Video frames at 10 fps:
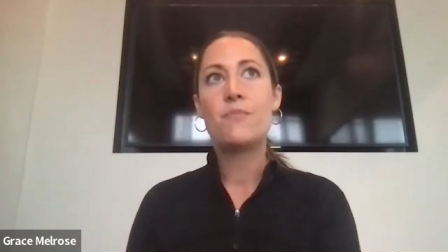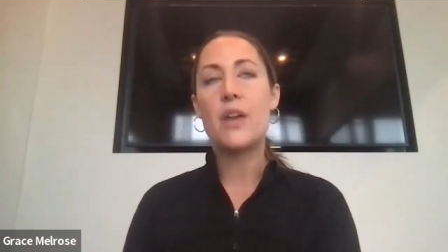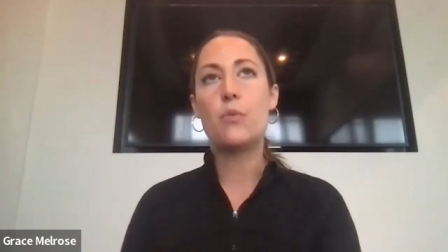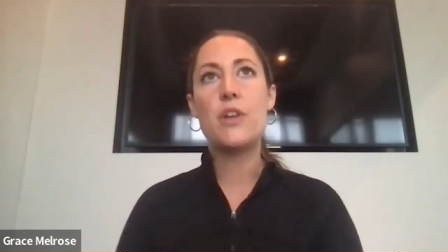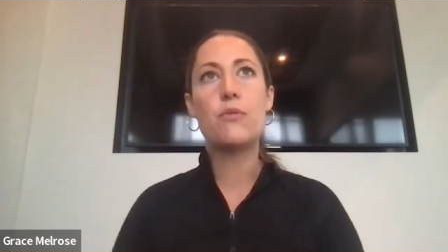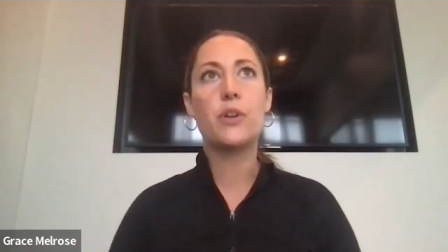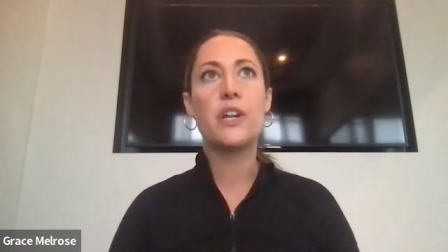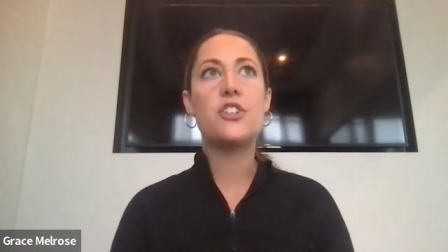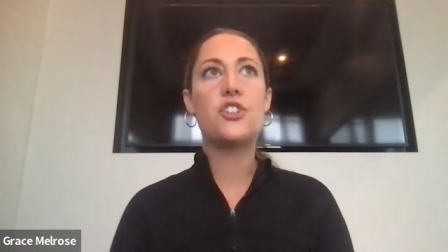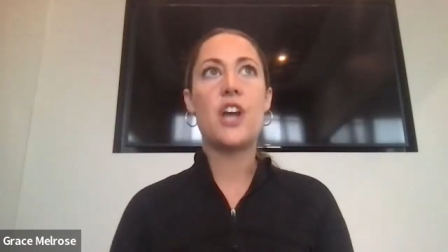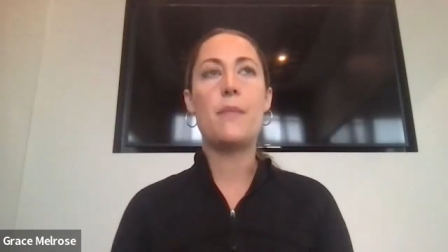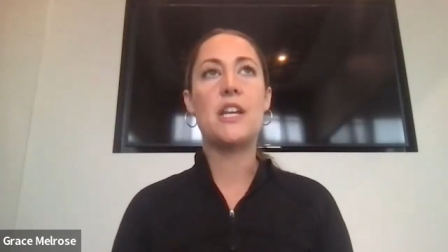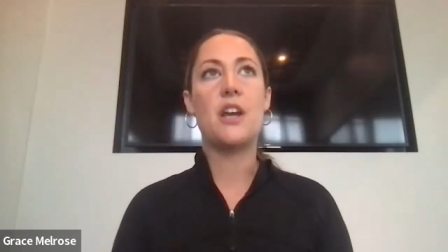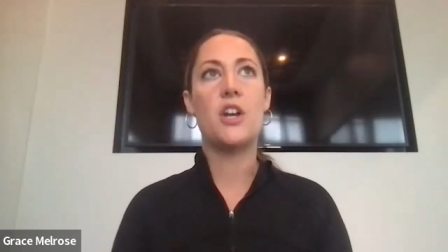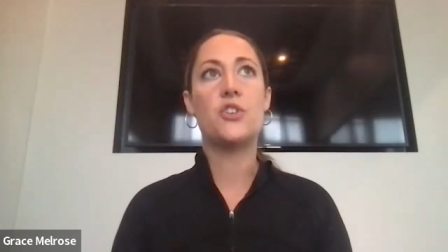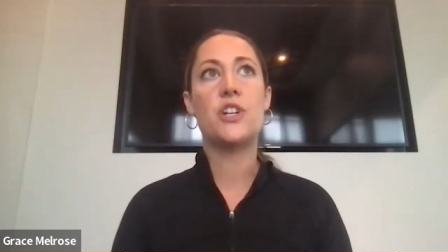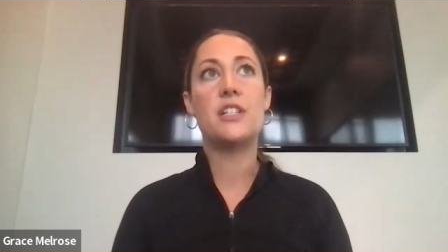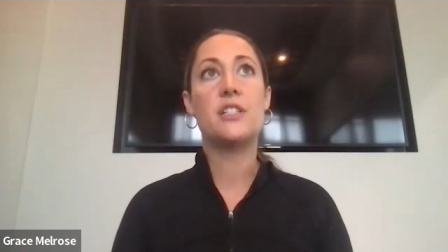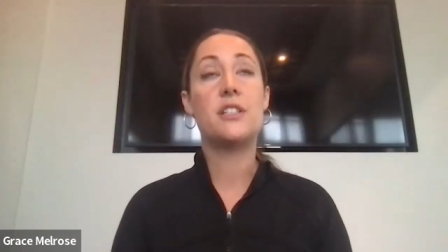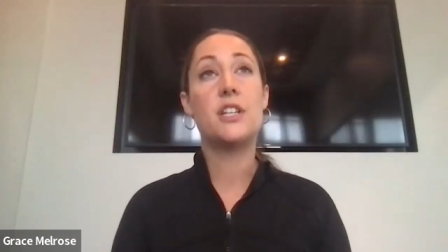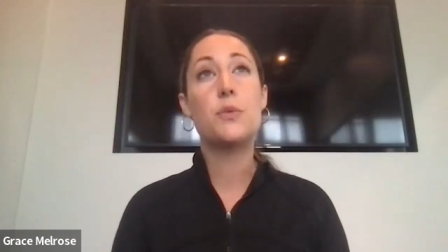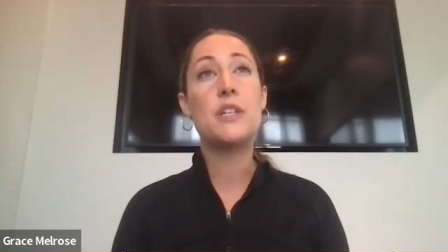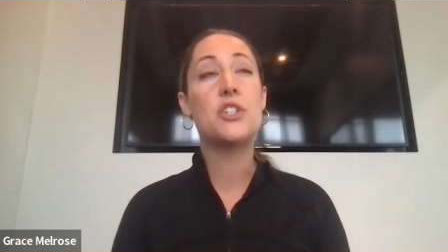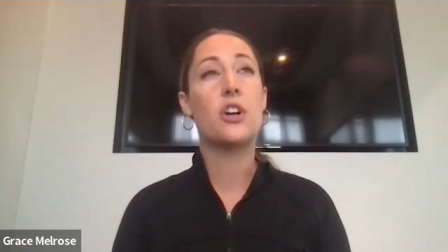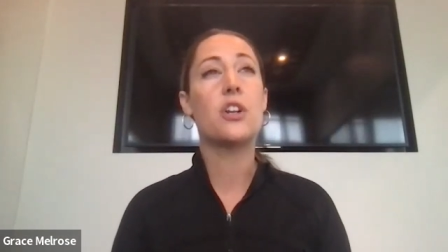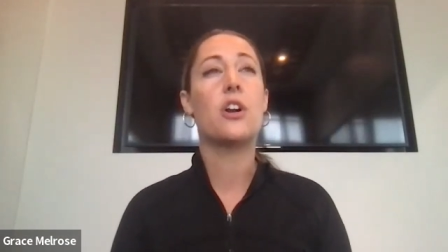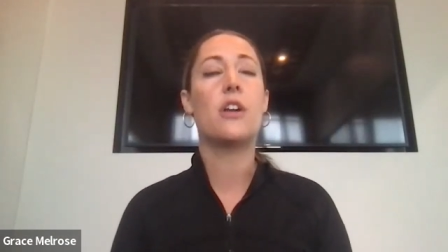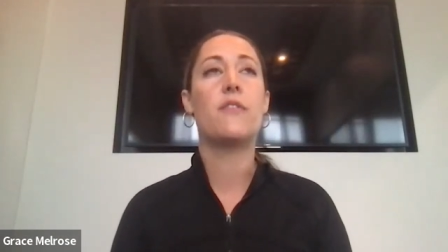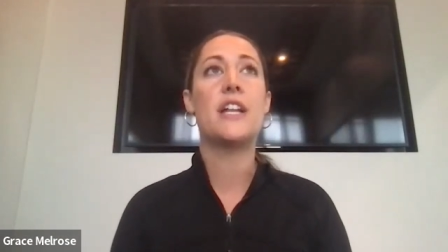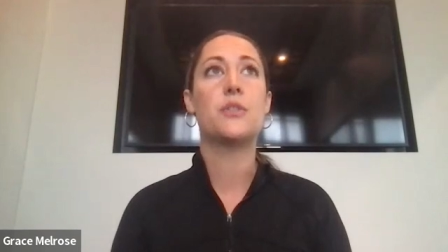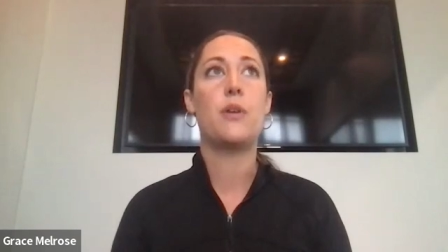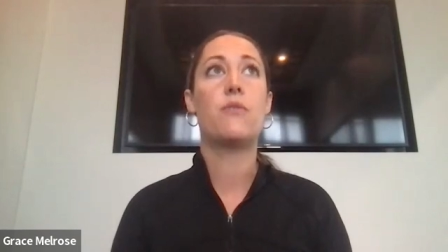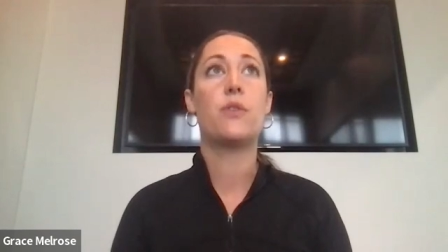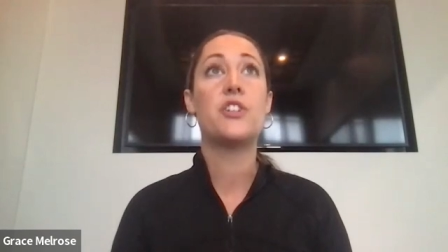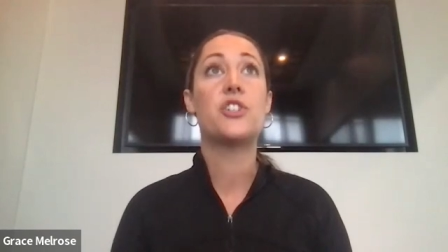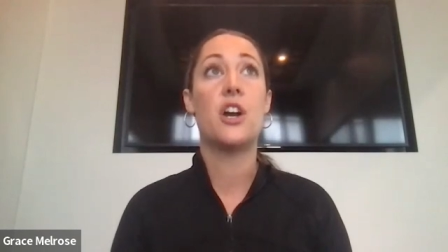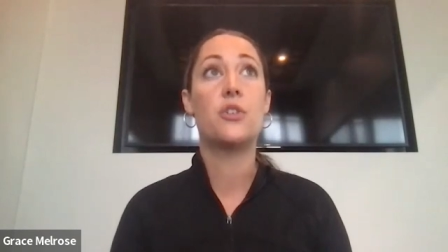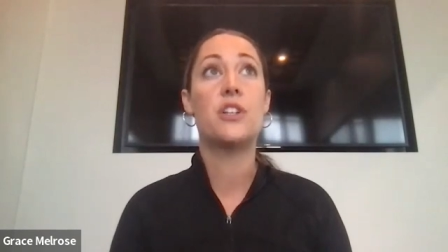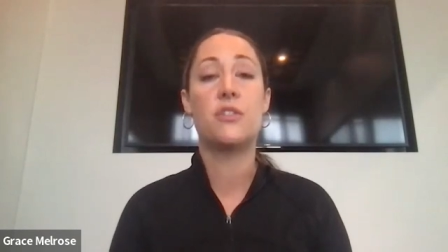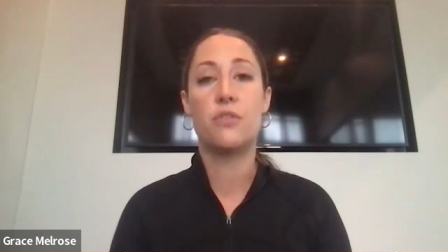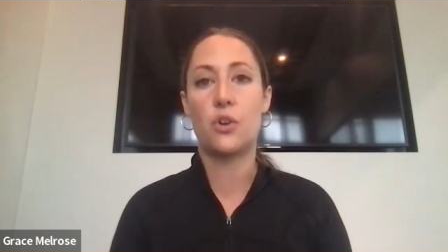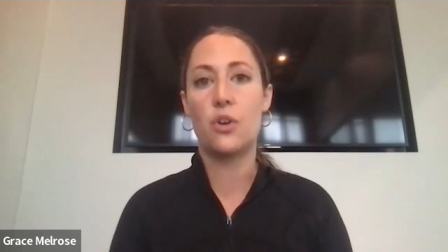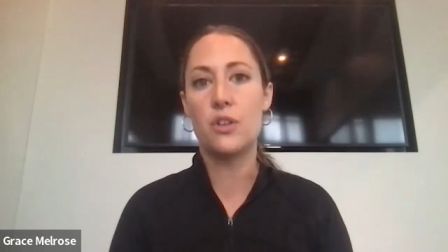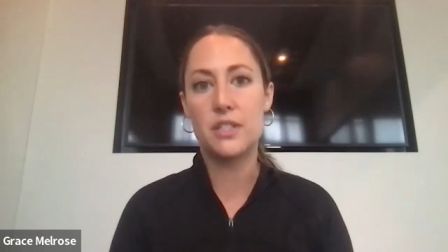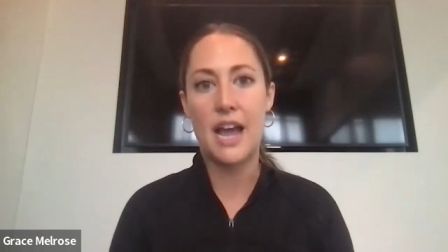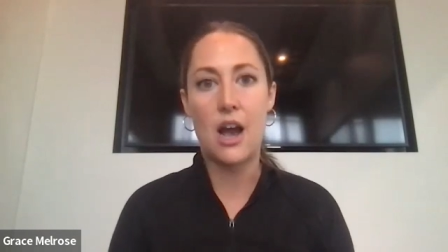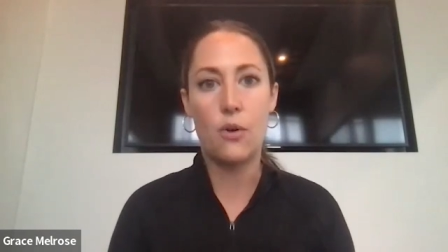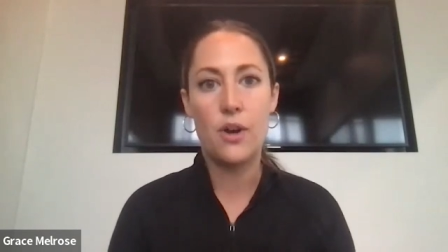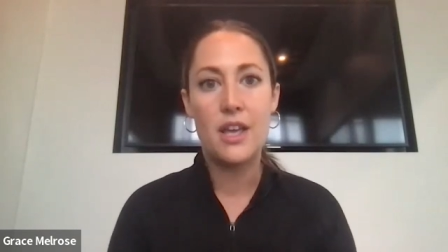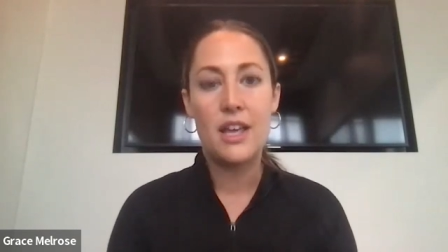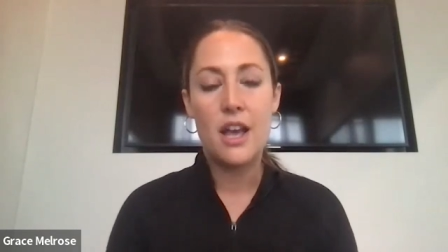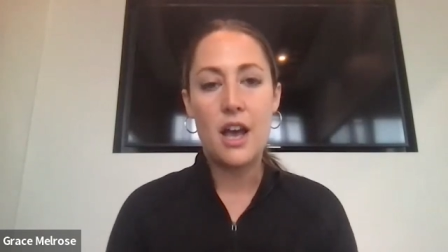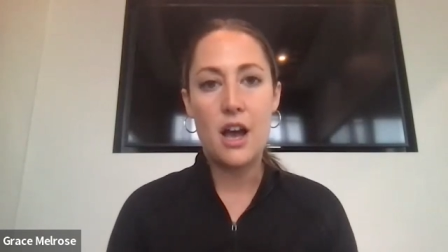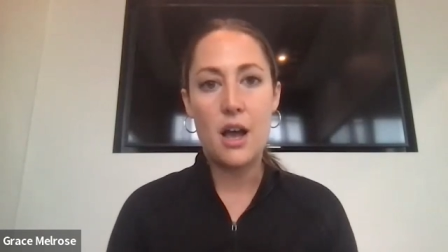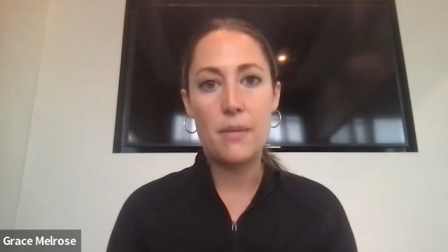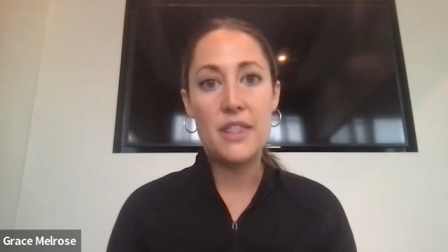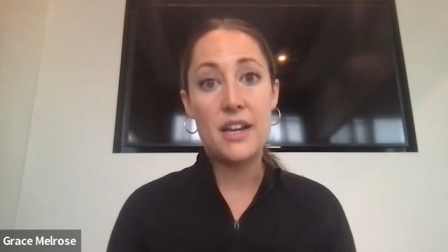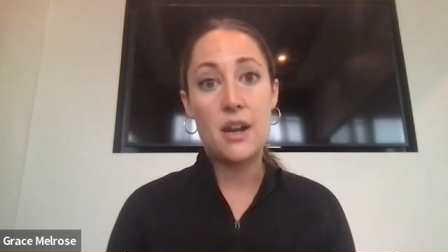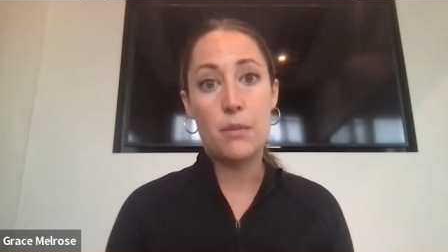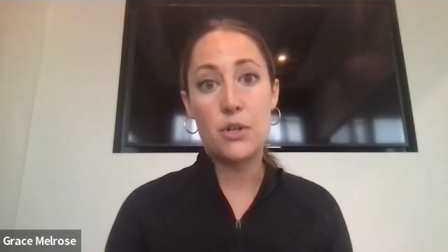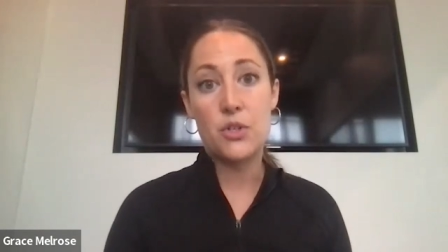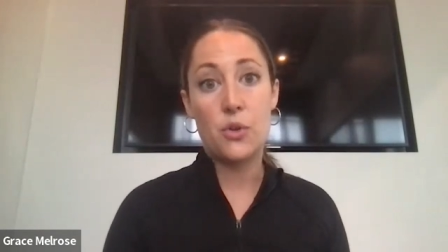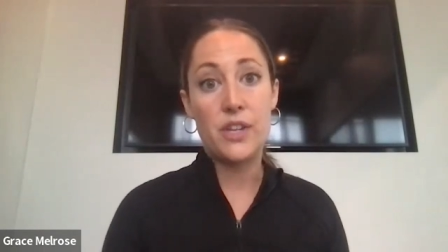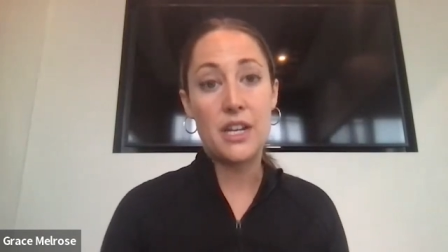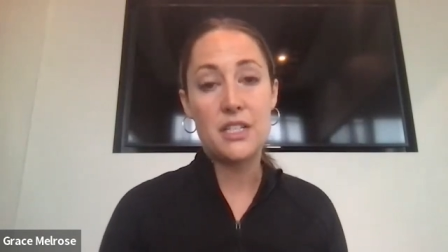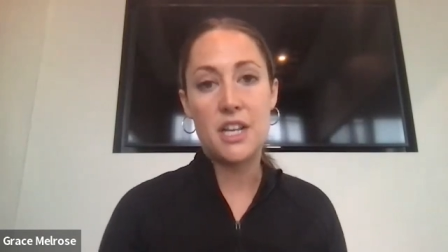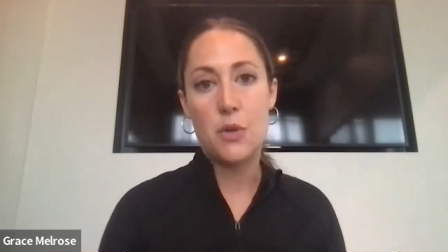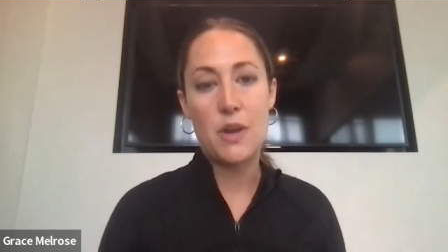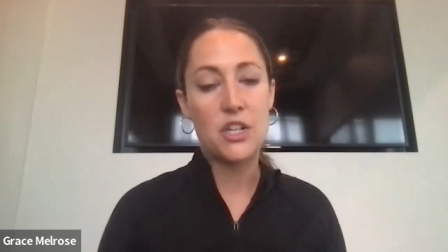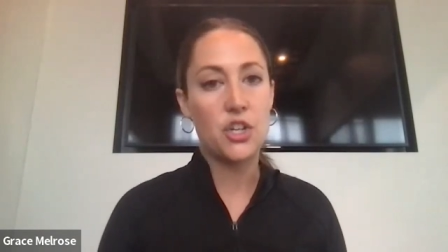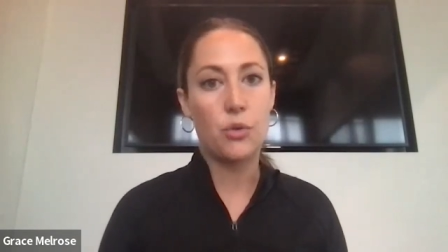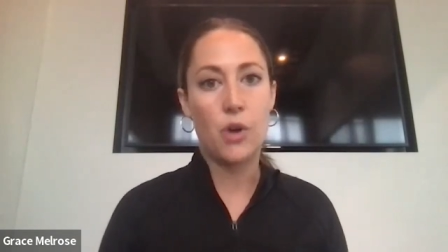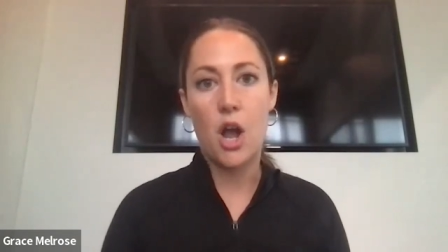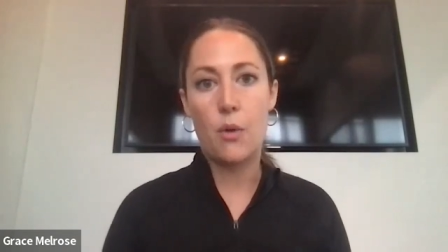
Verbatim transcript: and we've reached i mean hundreds since we started our events we've reached hundreds of girls now um, and that number is only continuing to grow.